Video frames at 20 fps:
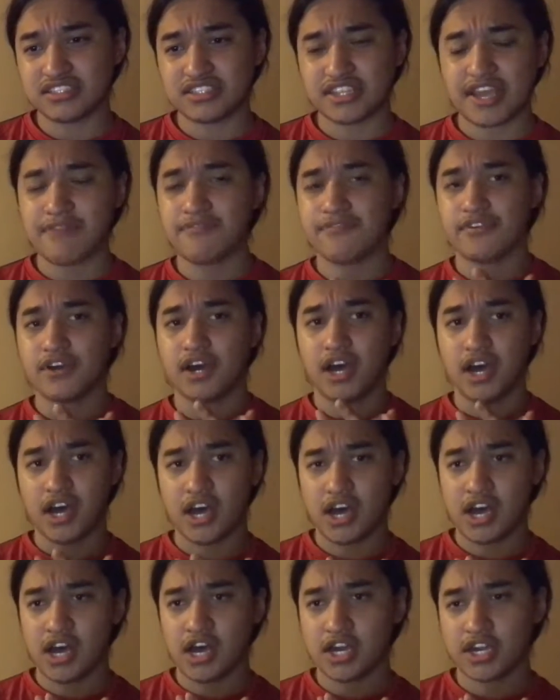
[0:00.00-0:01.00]

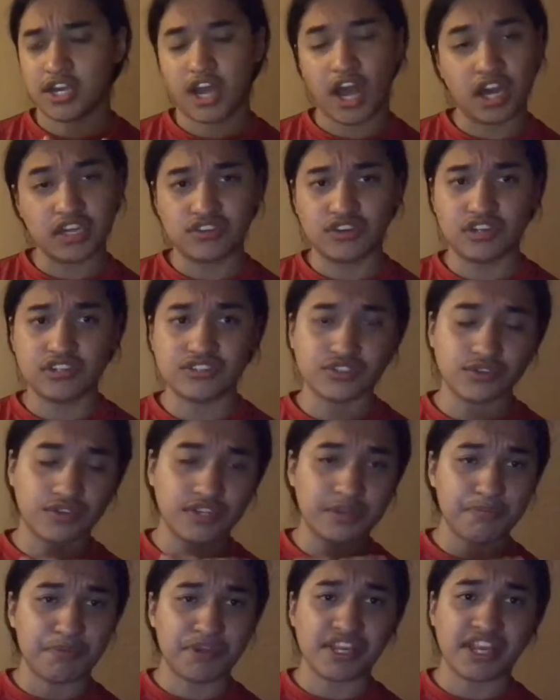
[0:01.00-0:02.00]
Kagerō has
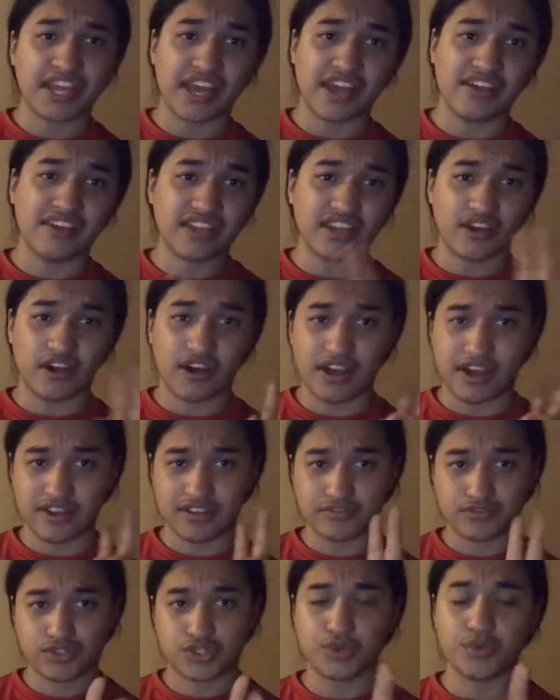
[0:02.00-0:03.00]
only been in
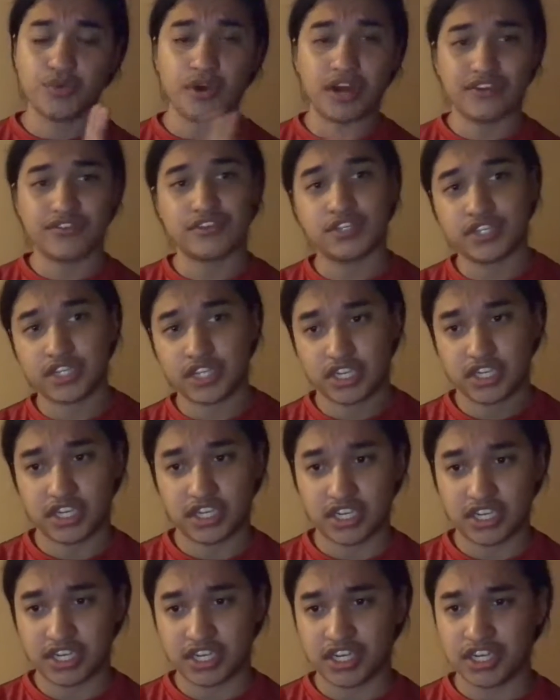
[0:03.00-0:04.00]
two
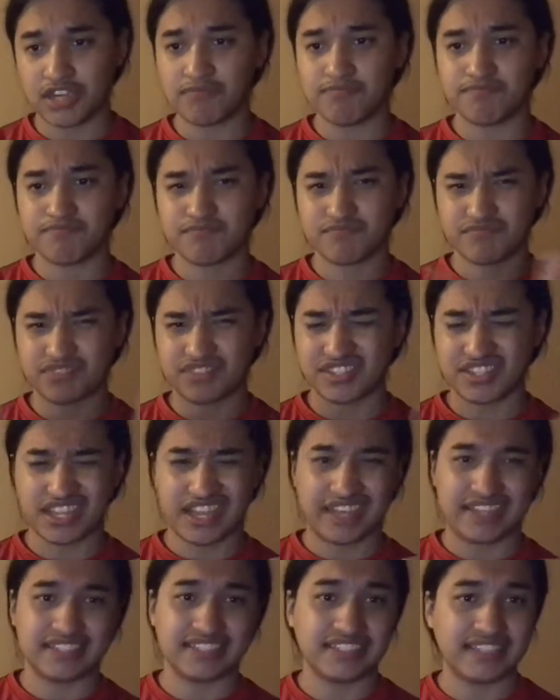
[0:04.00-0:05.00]
ever
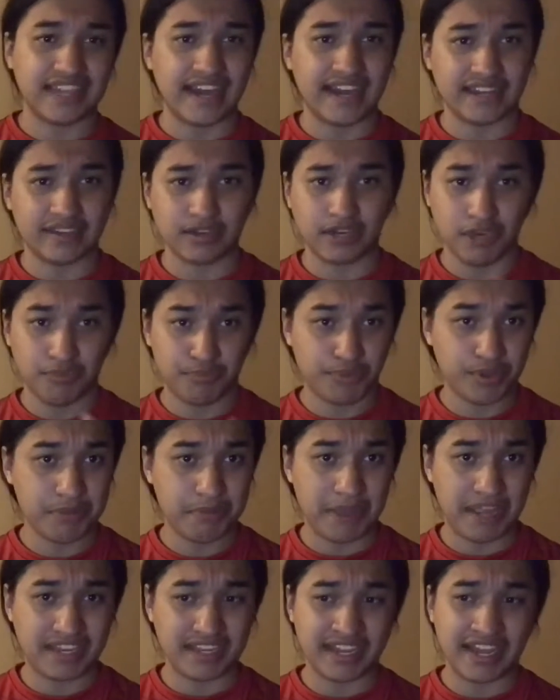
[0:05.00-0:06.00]

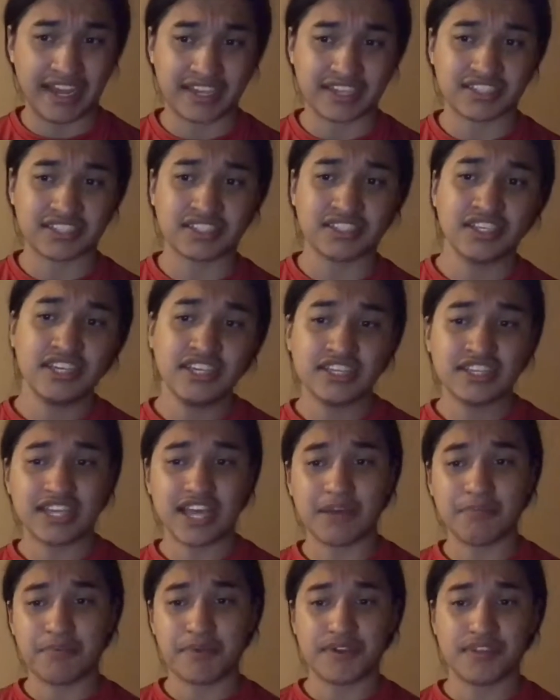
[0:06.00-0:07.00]
pre-made decks.
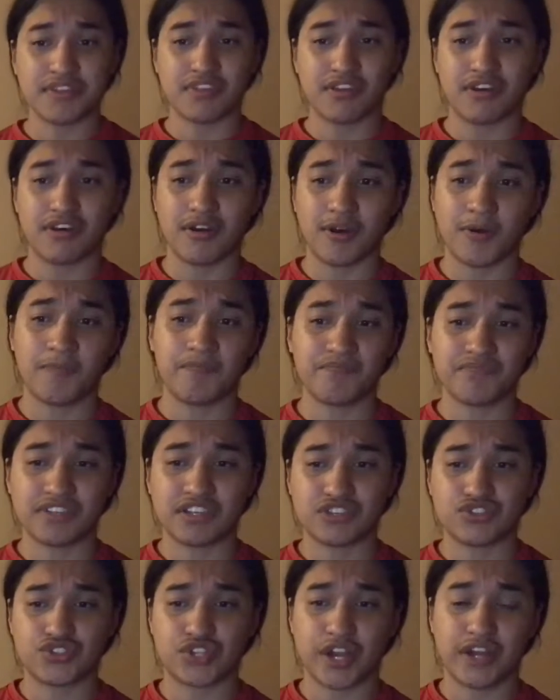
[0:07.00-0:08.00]
That being the
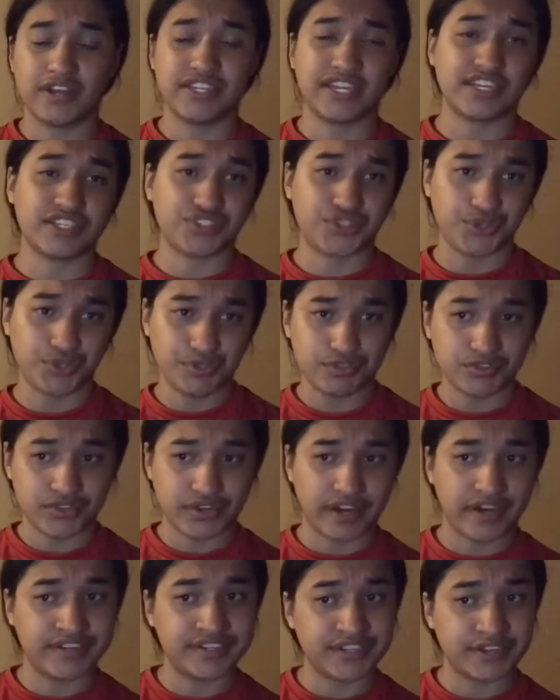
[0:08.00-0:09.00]
Trio Deck 2
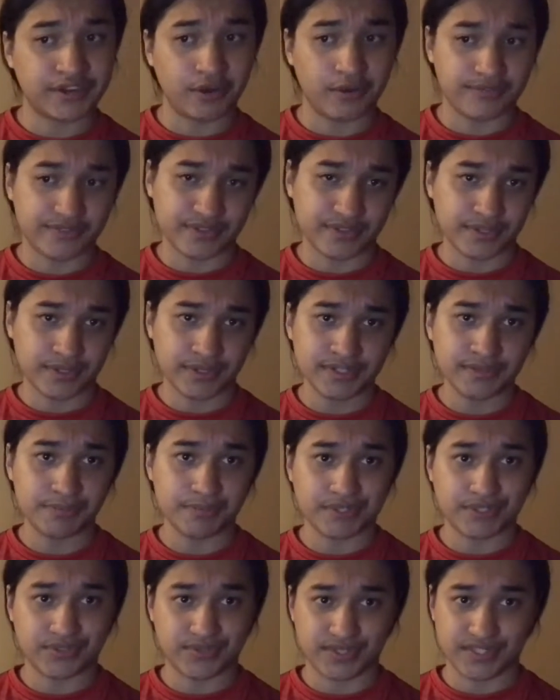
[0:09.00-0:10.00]
Dragonic
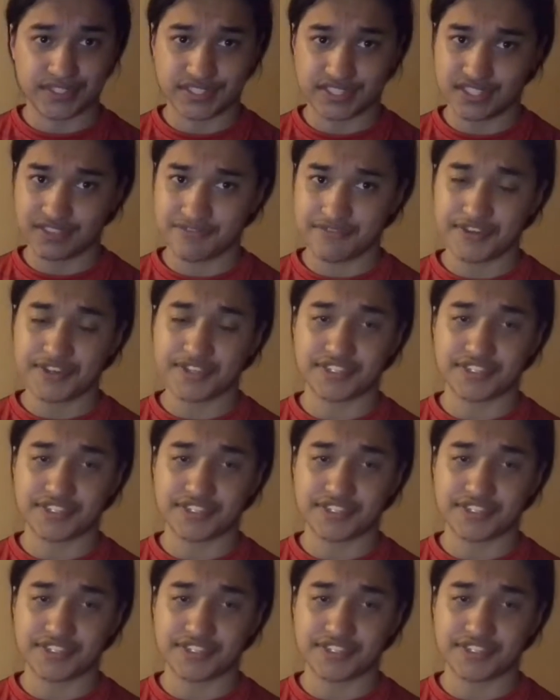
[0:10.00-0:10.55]
Overlord, which was the